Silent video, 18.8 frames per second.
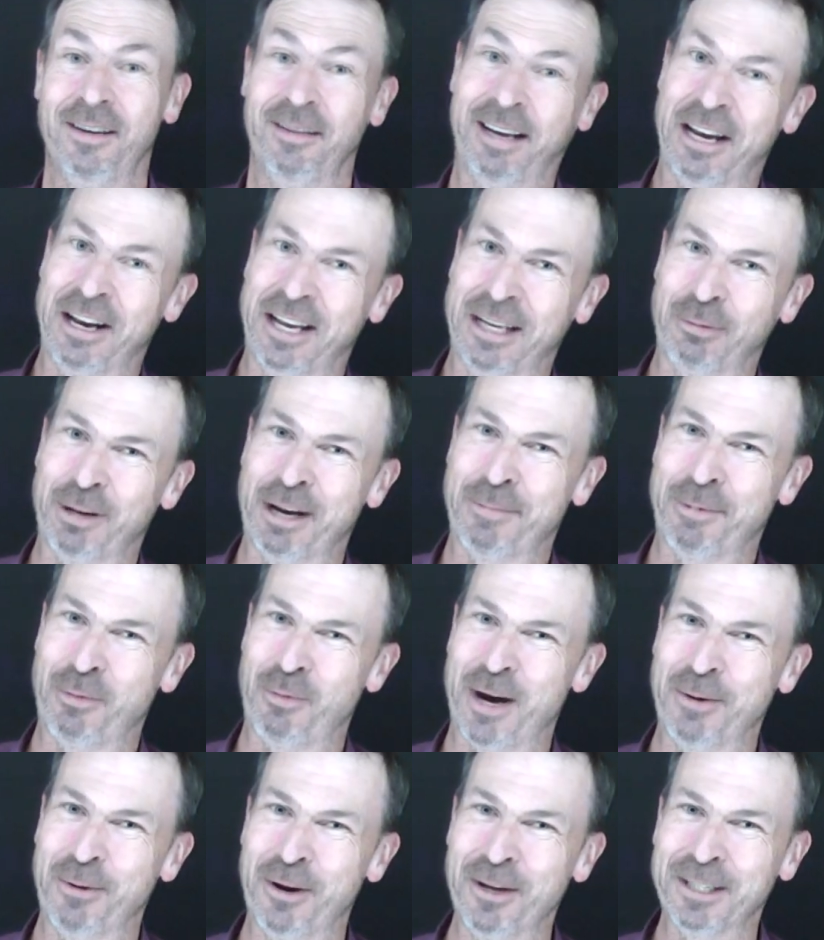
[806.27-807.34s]
Can you guess what number
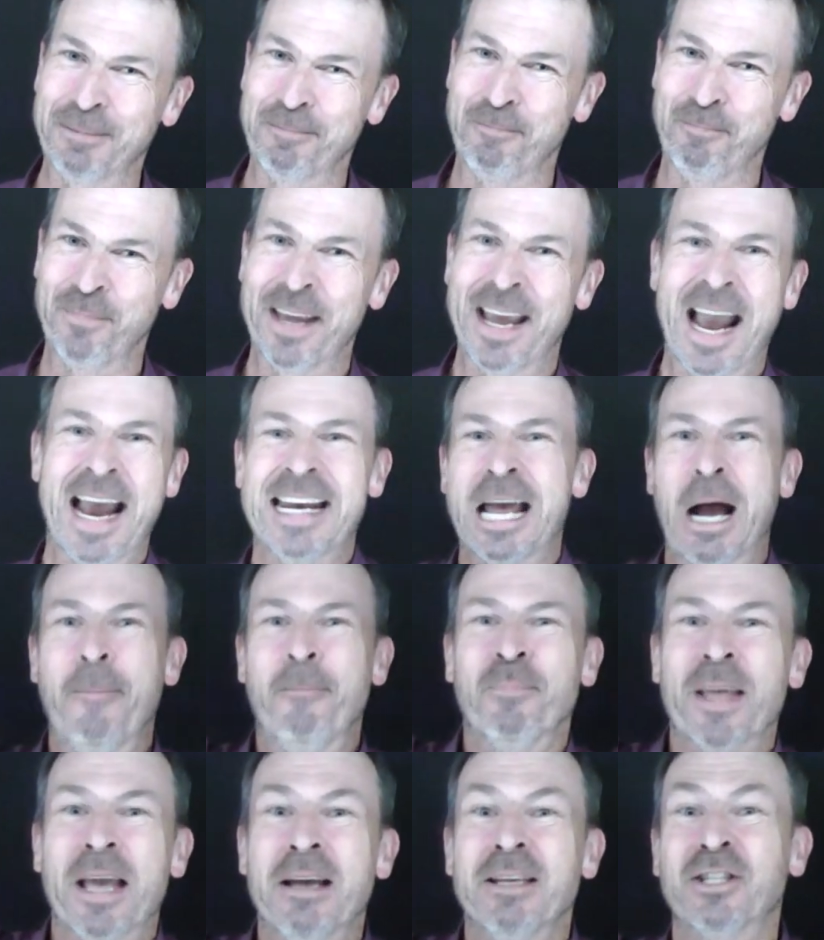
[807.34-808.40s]
one was?
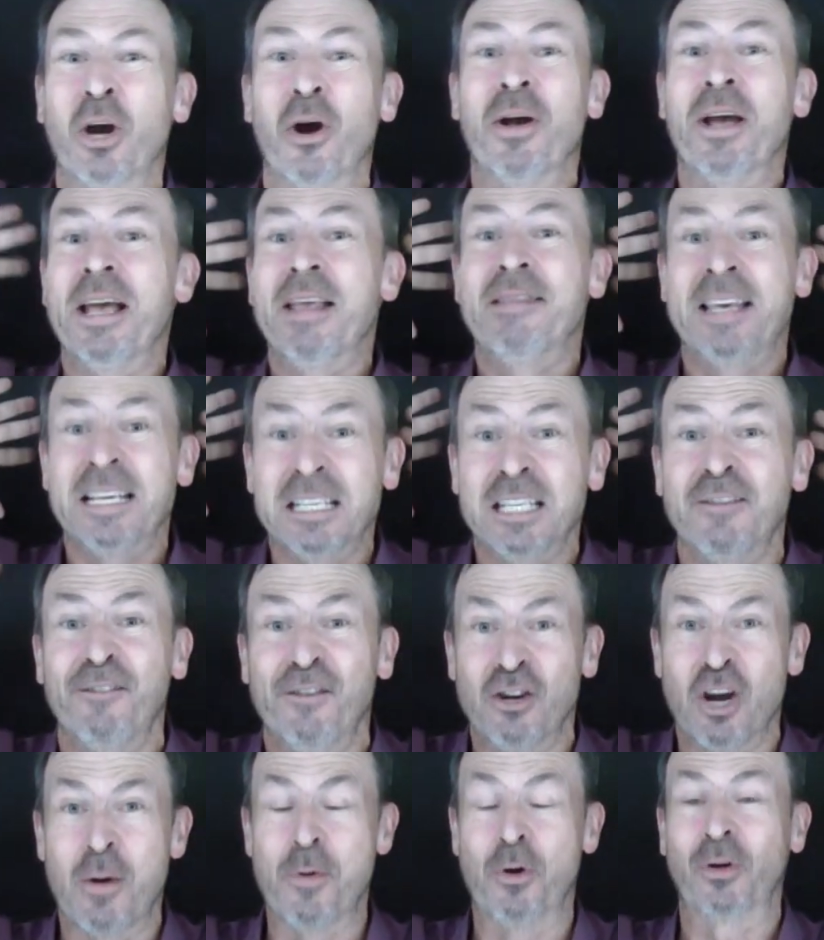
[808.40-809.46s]
Anyhow, so this is
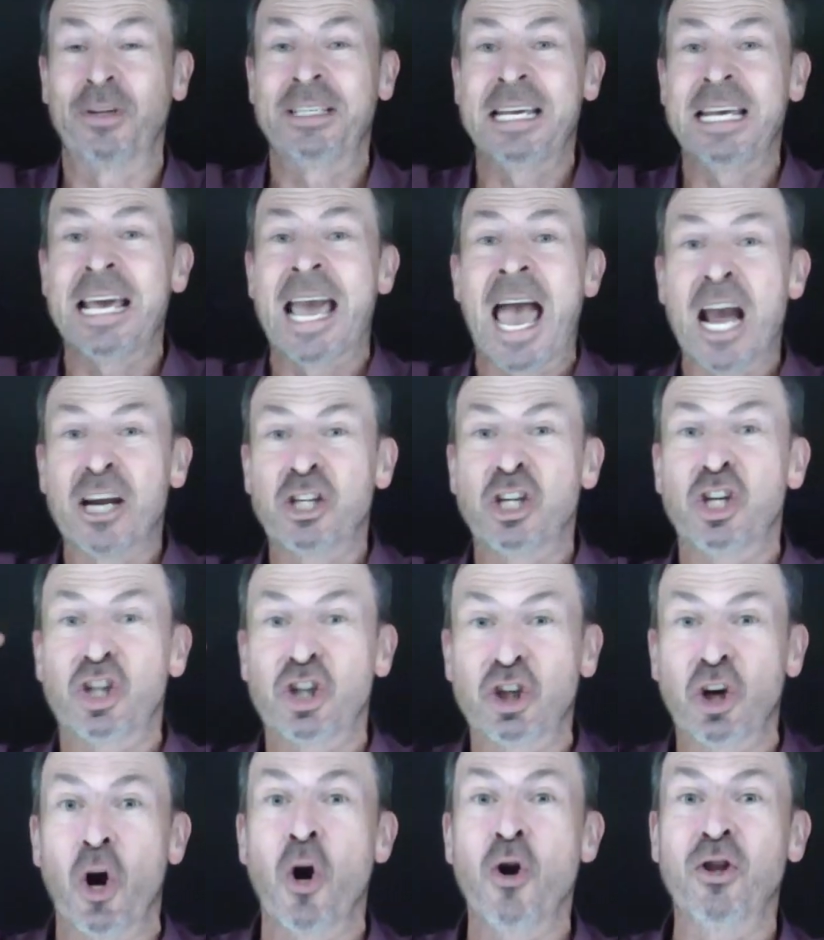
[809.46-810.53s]
phenomenal because he actually
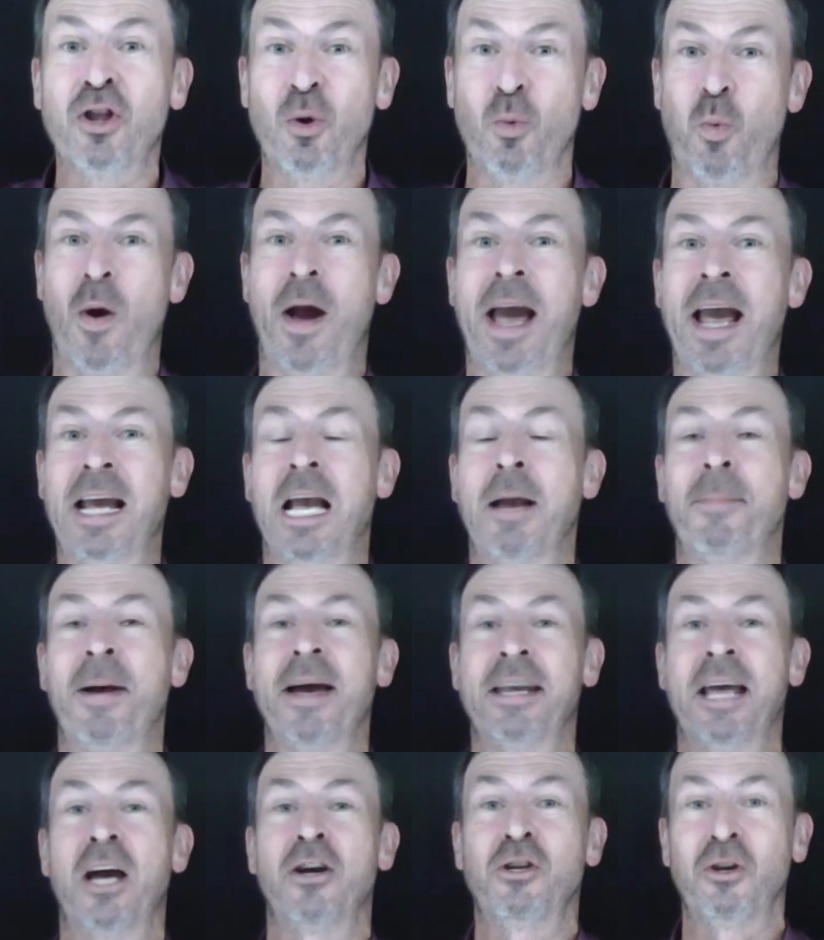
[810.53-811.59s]
showed the way
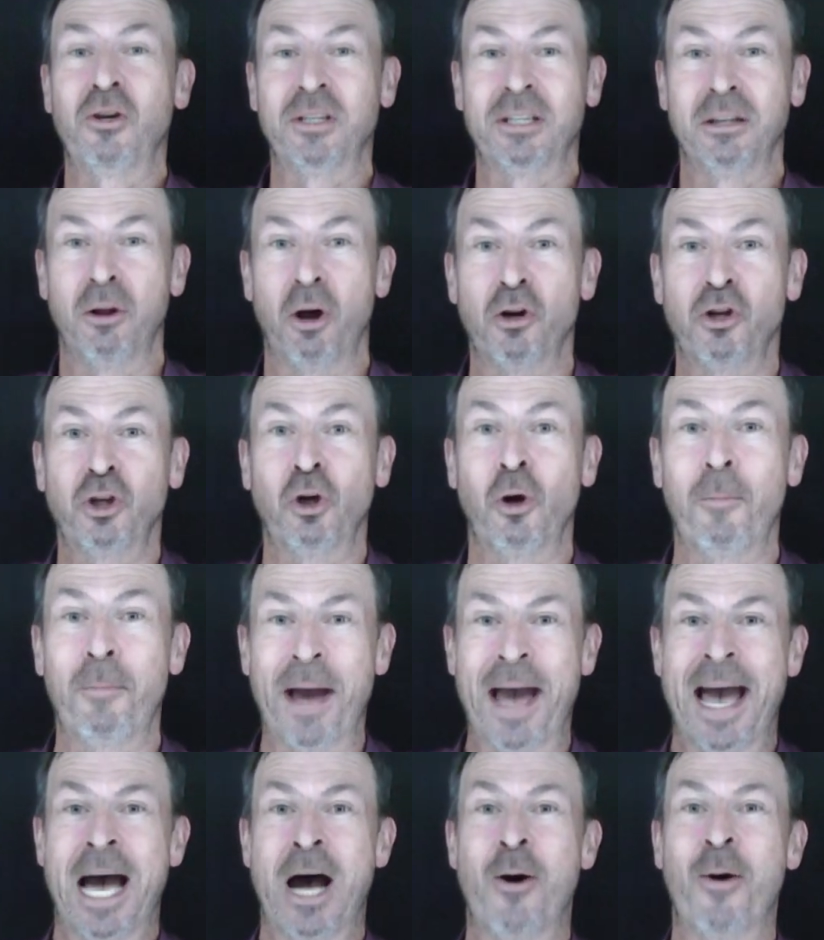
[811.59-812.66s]
about how to use logical
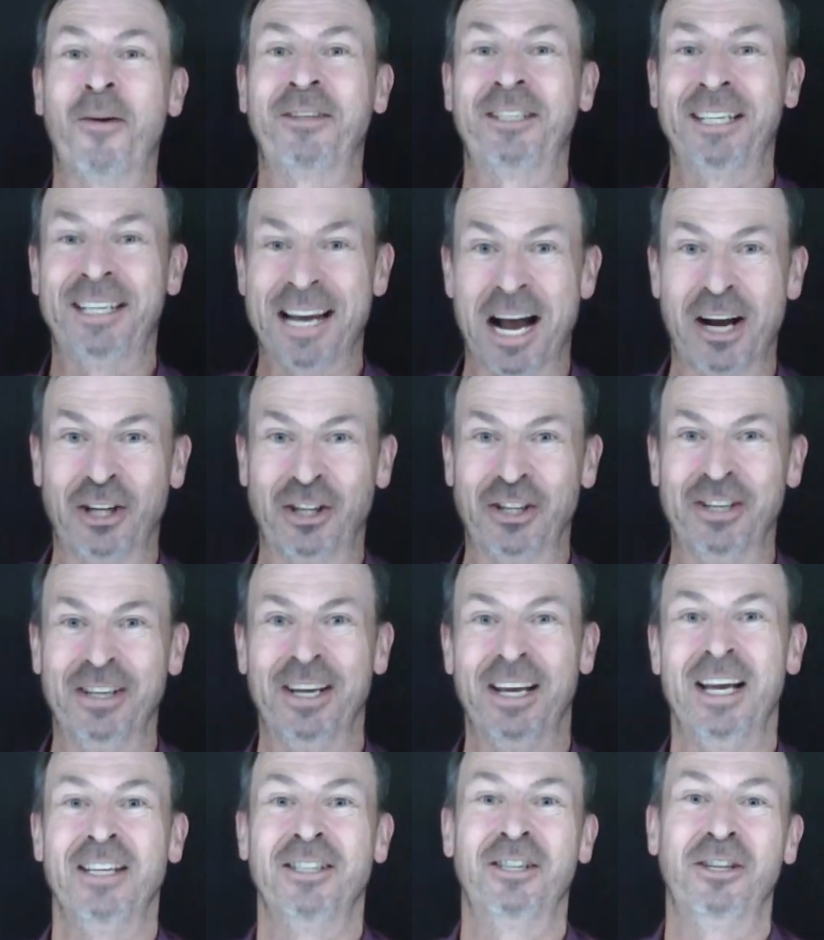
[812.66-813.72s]
power of
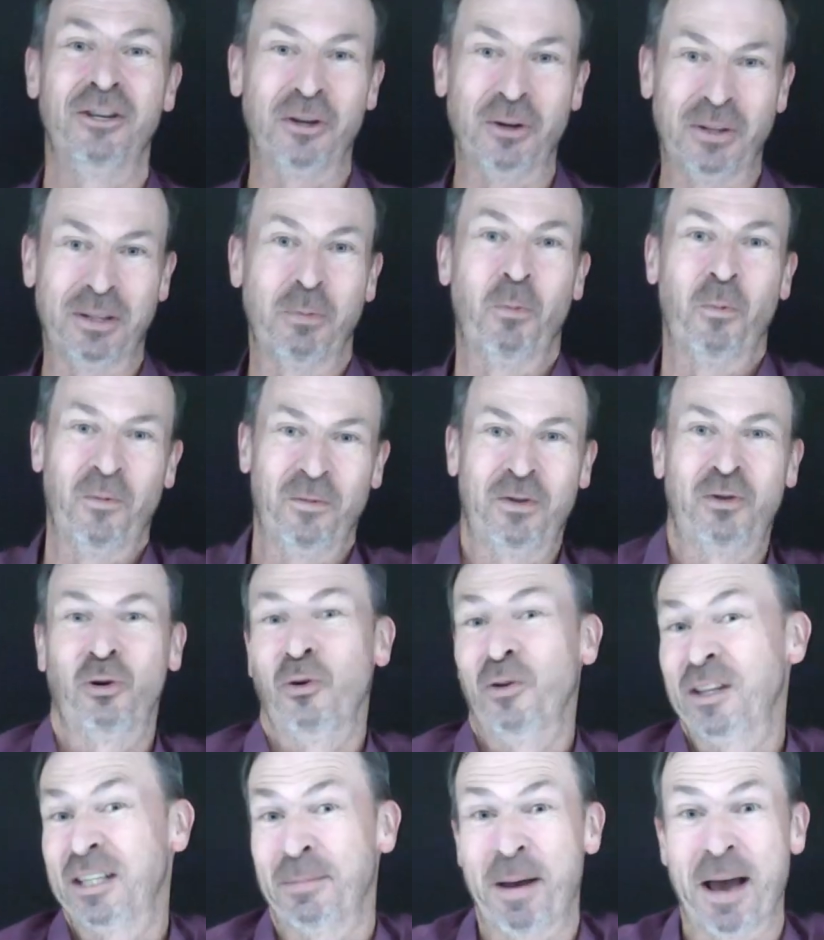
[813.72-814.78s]
deduction to deduce
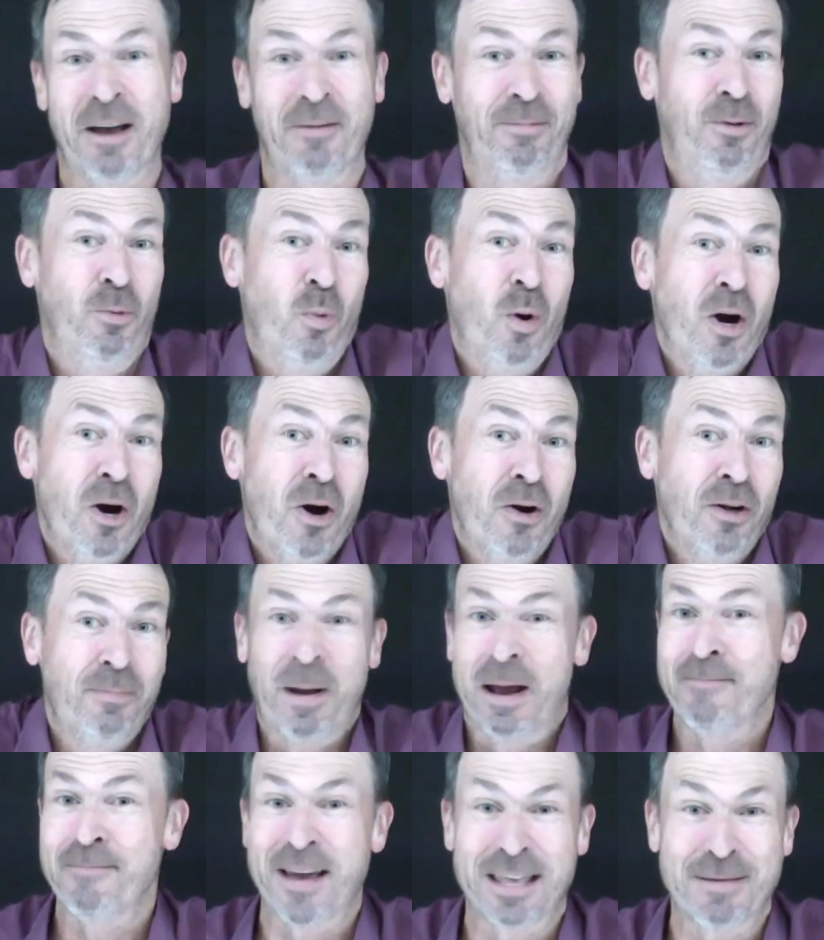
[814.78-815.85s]
truths about the world,
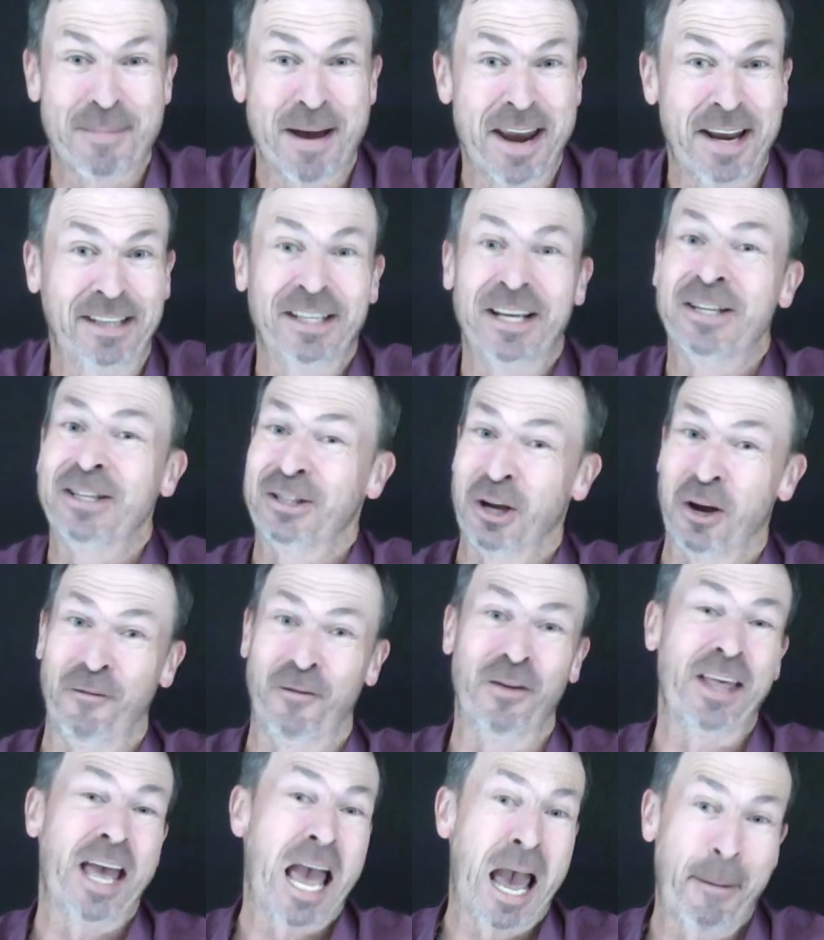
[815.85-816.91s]
about mathematics, and so forth.